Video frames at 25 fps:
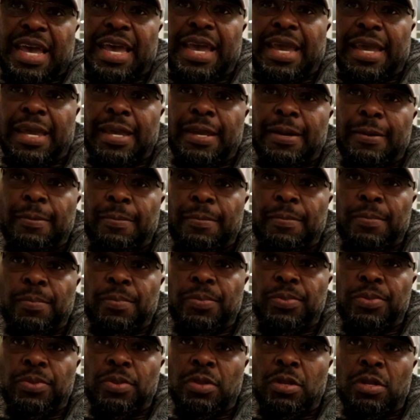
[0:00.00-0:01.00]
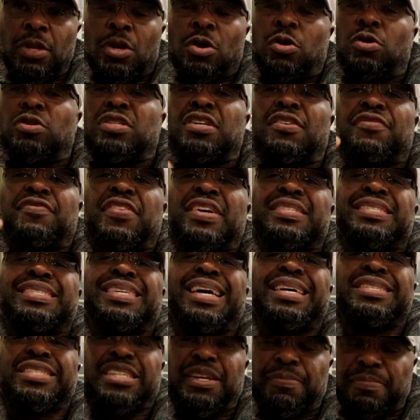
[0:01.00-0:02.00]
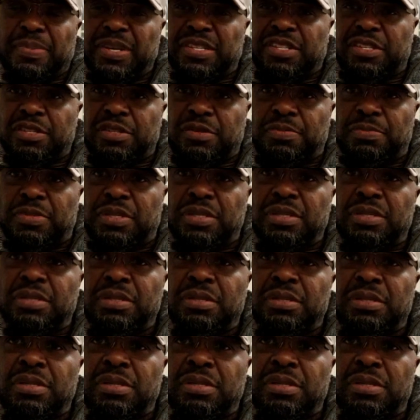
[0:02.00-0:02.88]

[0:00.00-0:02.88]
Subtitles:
Haye, who's a fantastic businessman,